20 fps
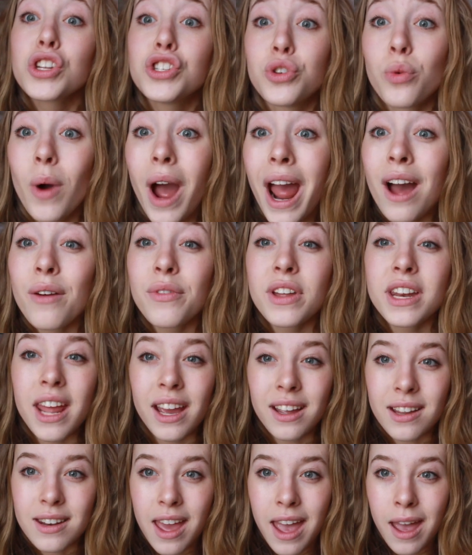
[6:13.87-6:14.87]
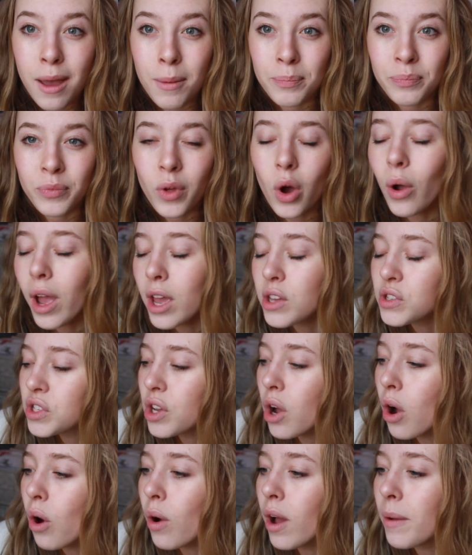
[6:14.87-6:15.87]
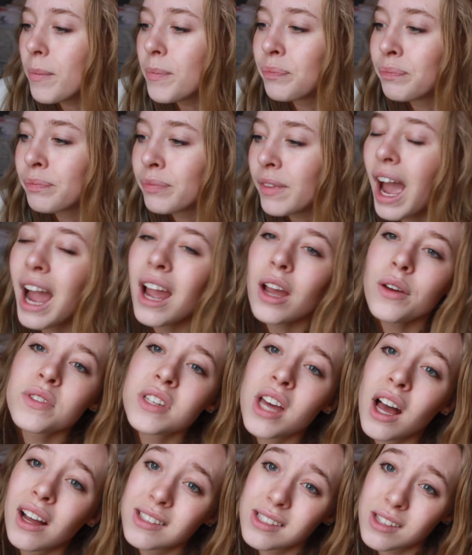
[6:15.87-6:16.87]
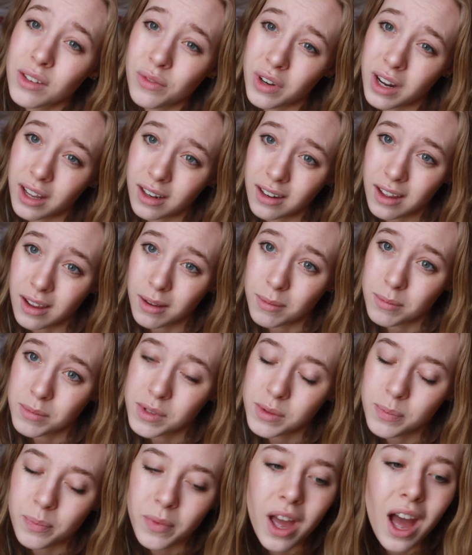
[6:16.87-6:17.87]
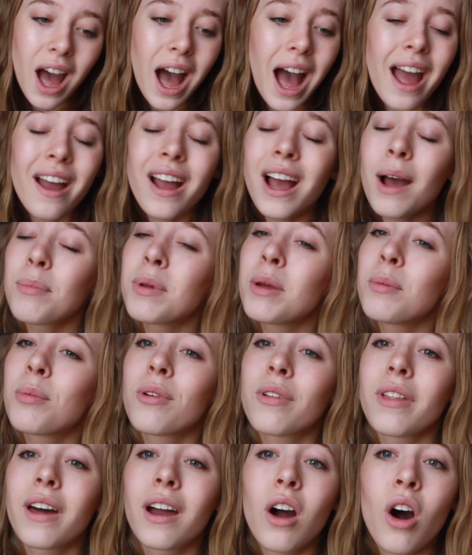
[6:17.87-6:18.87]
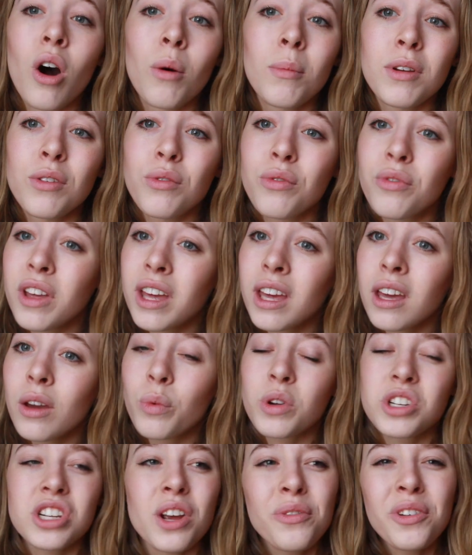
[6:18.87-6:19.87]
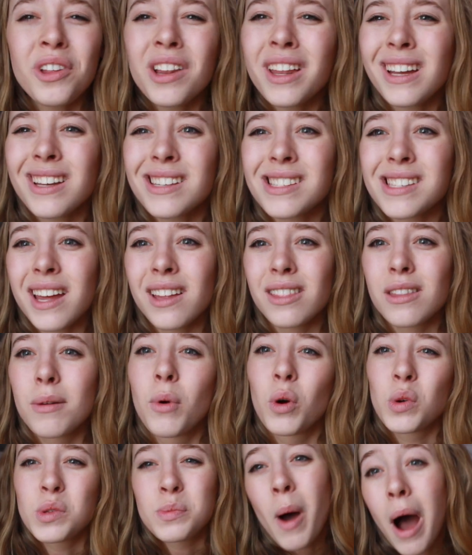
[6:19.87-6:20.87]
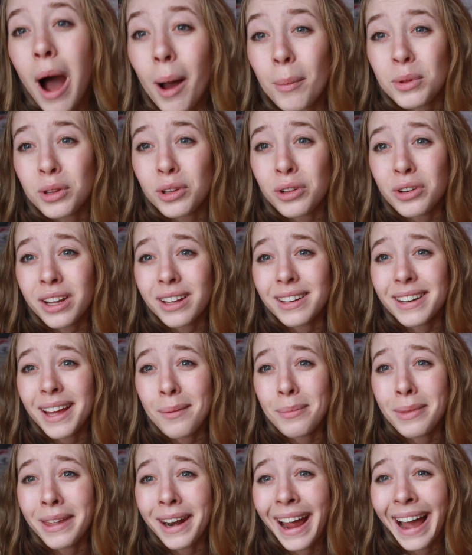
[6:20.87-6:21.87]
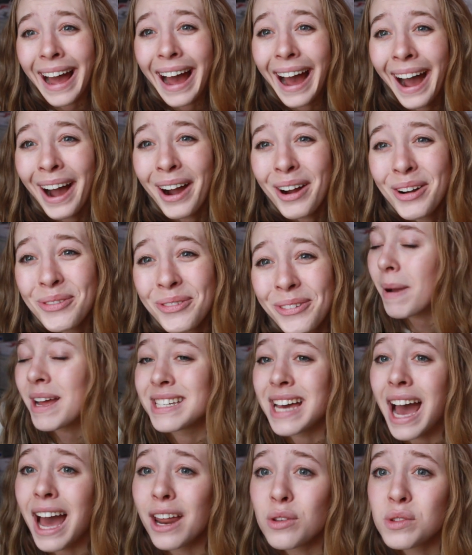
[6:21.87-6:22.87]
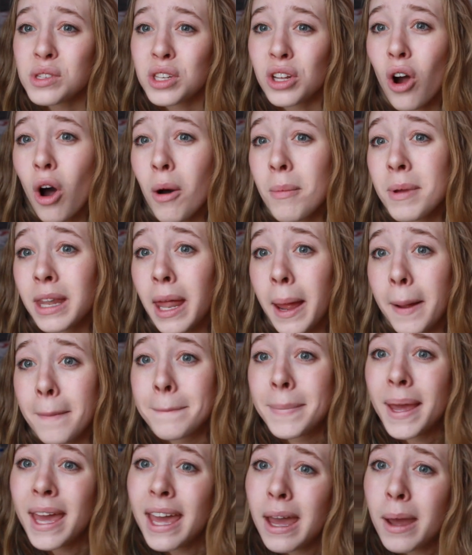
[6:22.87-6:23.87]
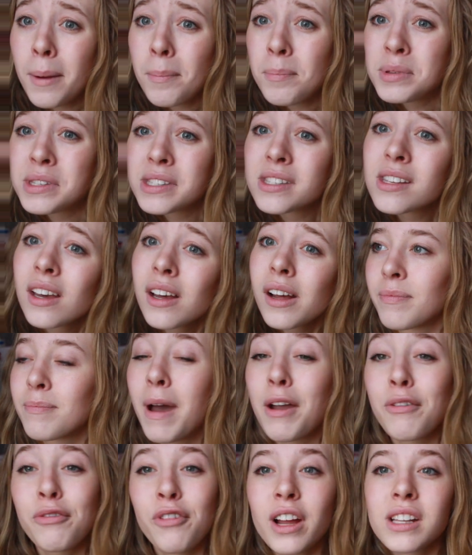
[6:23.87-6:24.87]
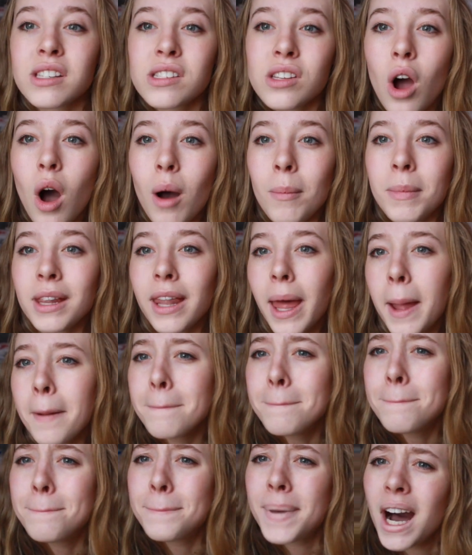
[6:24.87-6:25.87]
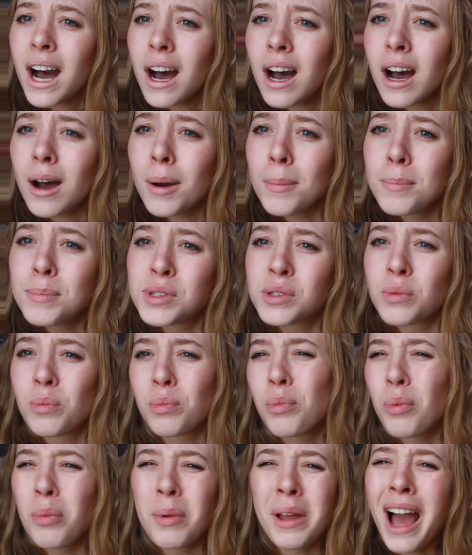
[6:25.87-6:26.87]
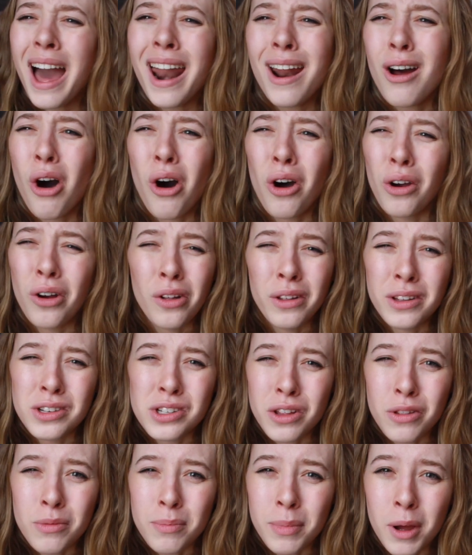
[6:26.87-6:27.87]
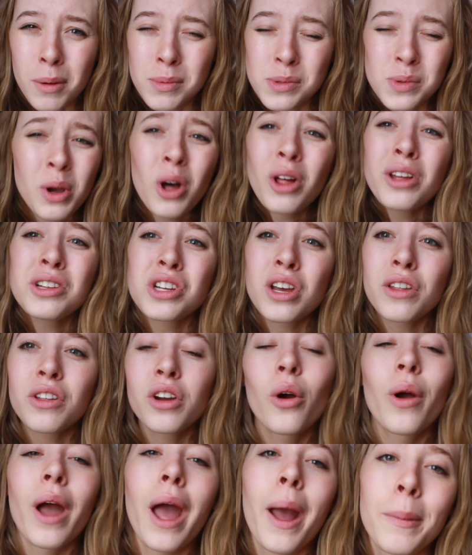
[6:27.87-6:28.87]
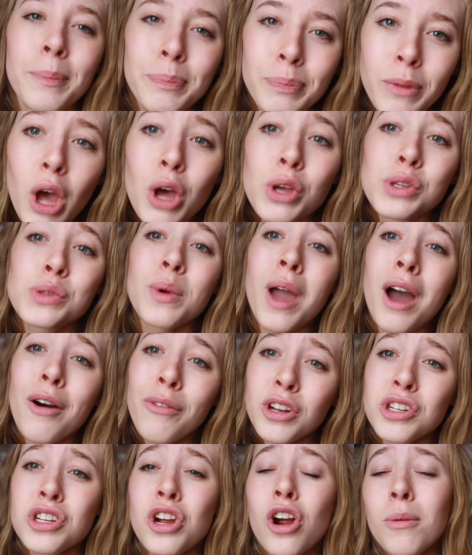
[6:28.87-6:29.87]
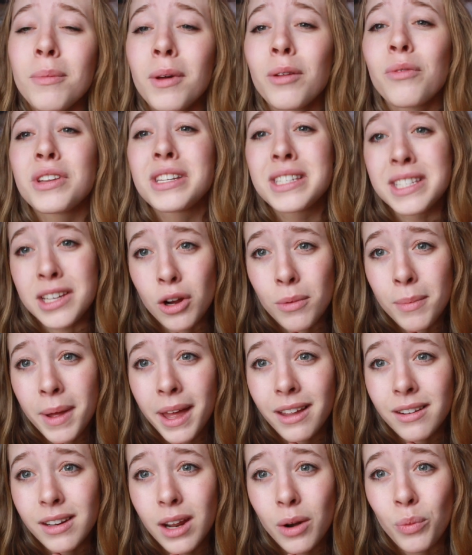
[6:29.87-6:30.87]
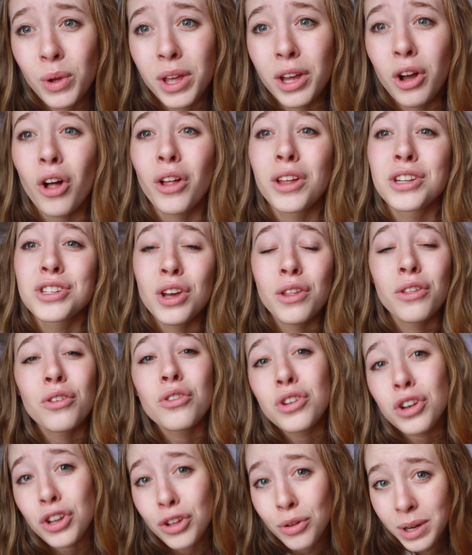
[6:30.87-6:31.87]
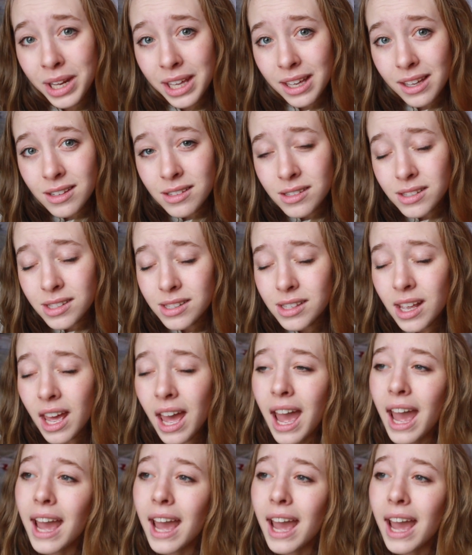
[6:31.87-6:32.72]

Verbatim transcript: Do I have a nickname? Okay, so I have tons of nicknames. I got people that call me V, which I feel like is like the most popular nickname that I have. My dad used to call me like Pips. My friends call me like Bubs. We kind of all call each other Bubs. We call each other, okay, so we have a term of endearment and we call each other Noonies.